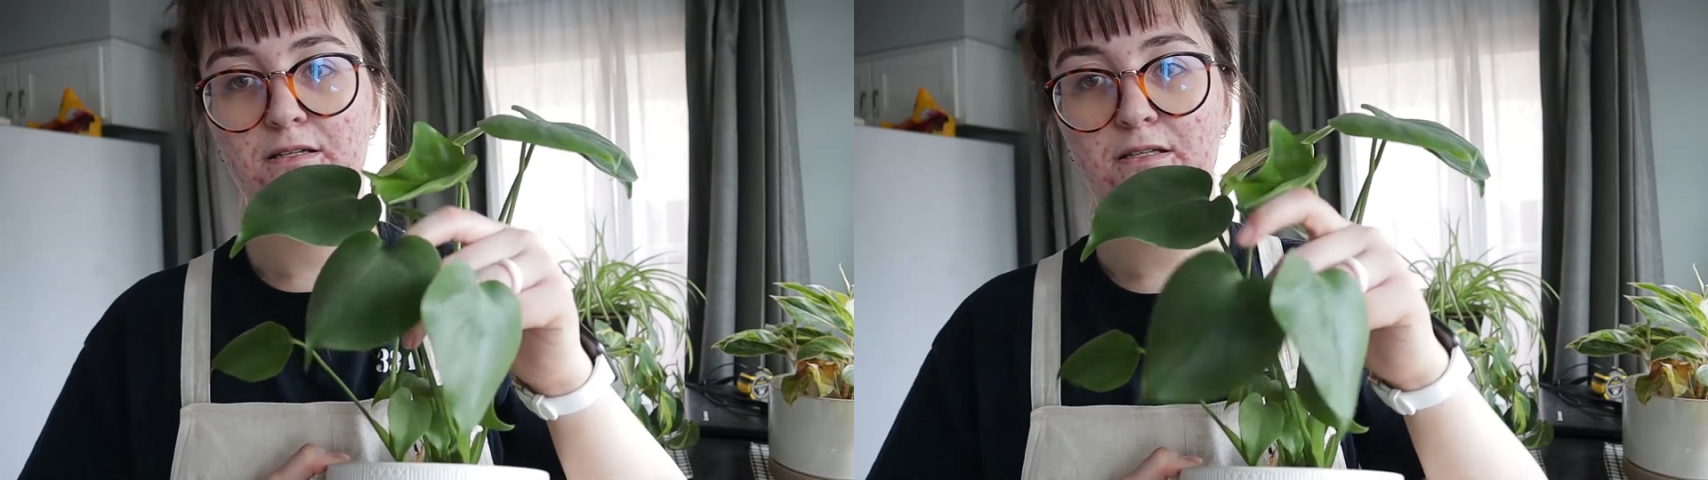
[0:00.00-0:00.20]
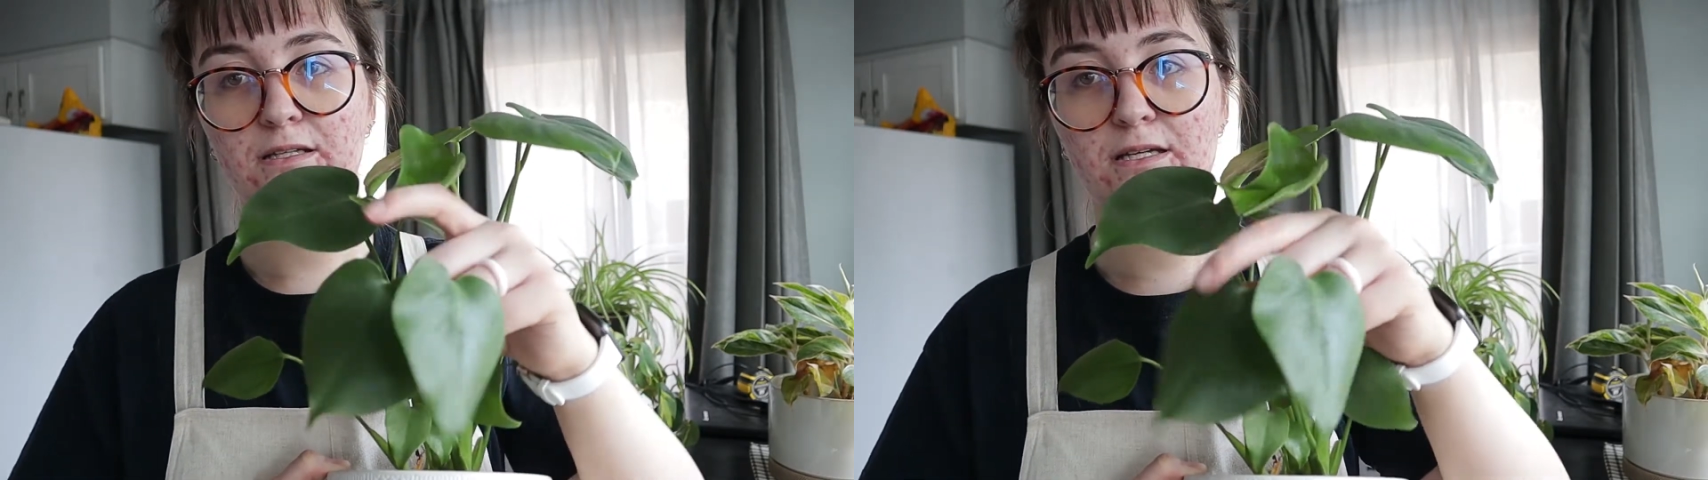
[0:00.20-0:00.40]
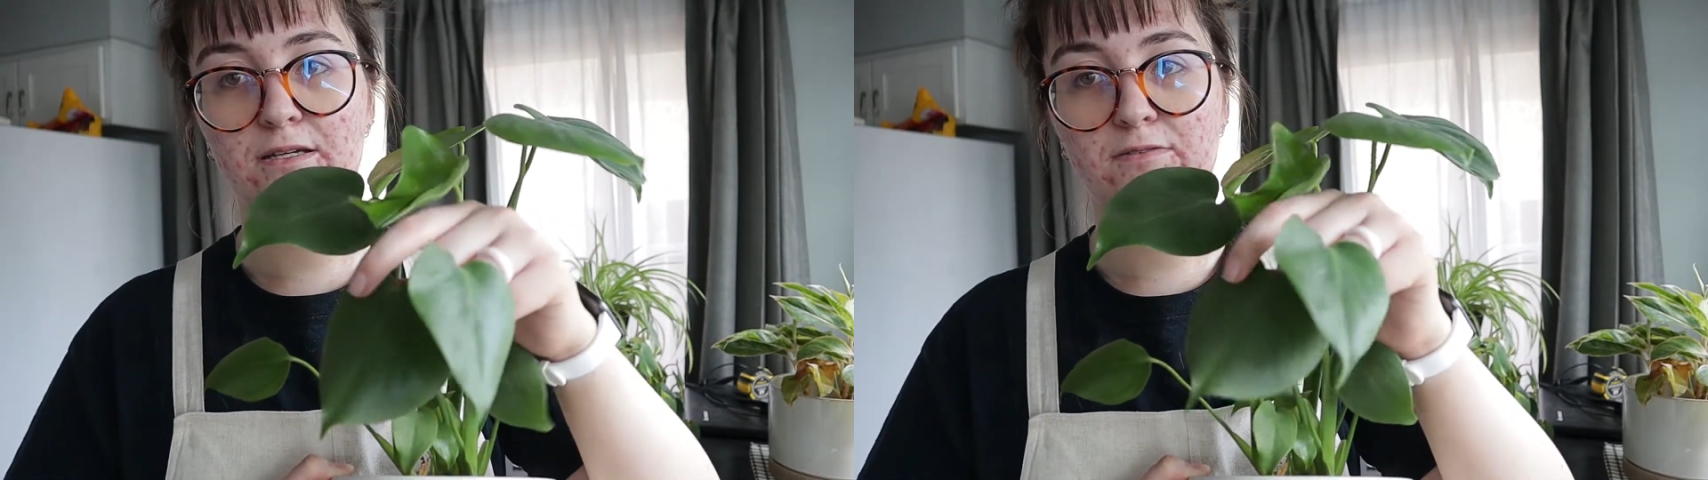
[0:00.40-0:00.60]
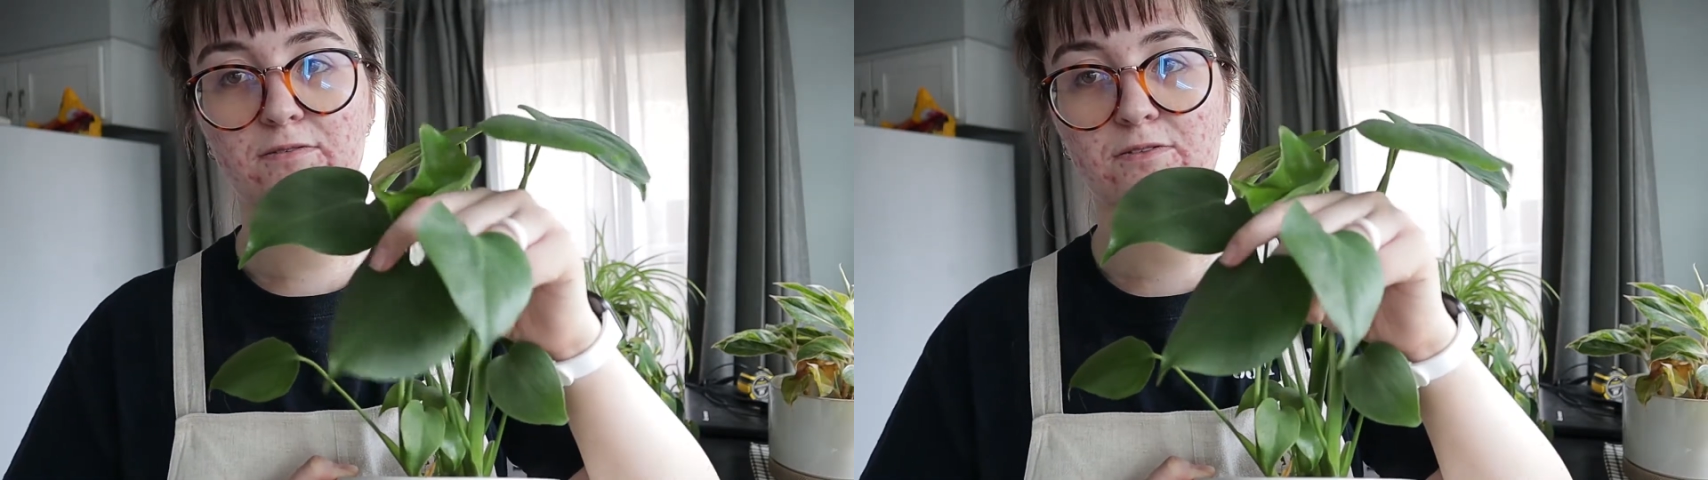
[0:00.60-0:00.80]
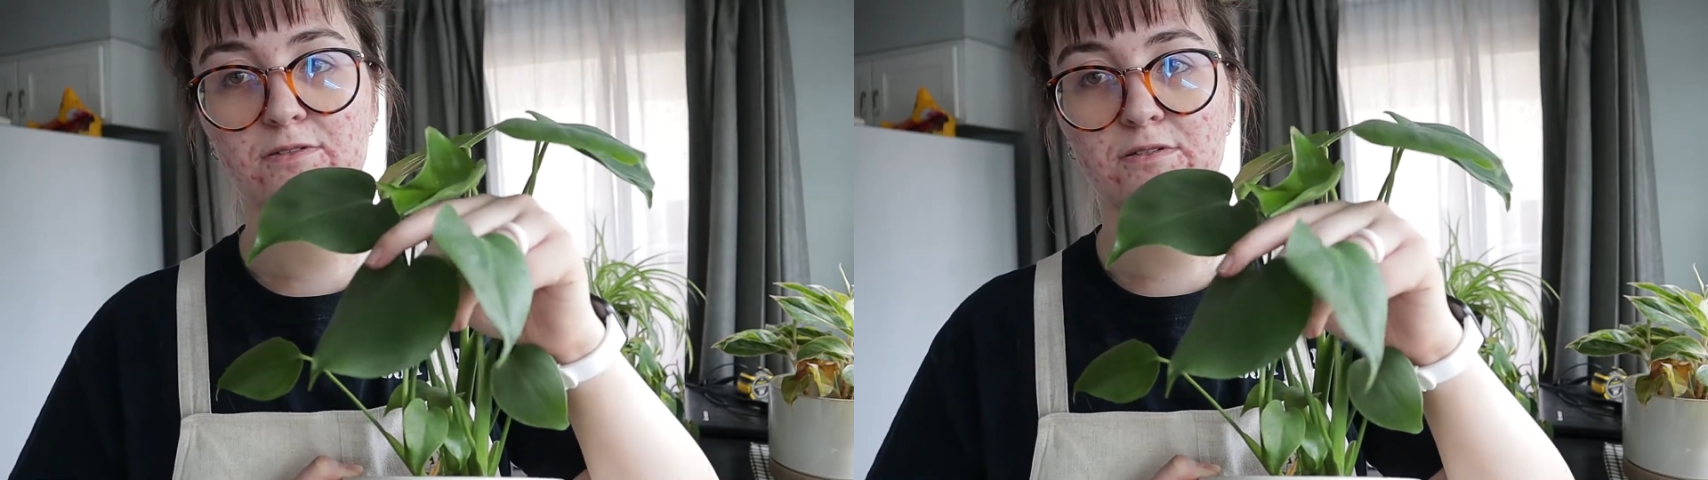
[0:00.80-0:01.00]

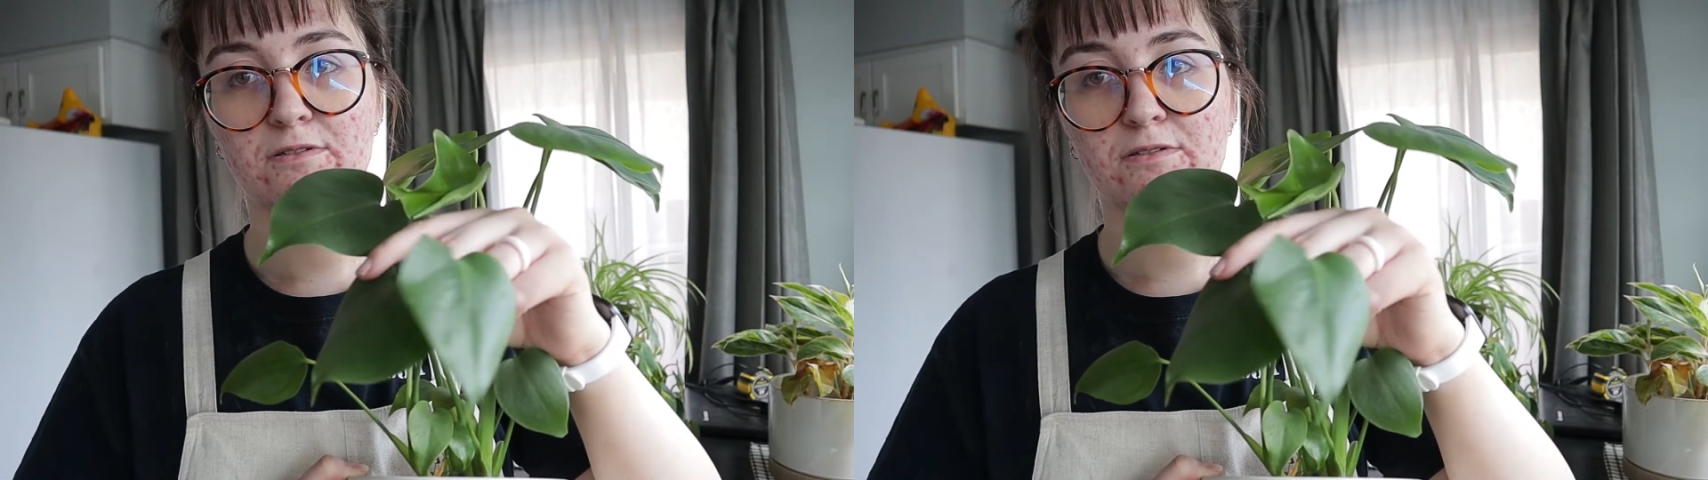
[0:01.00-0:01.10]
leaves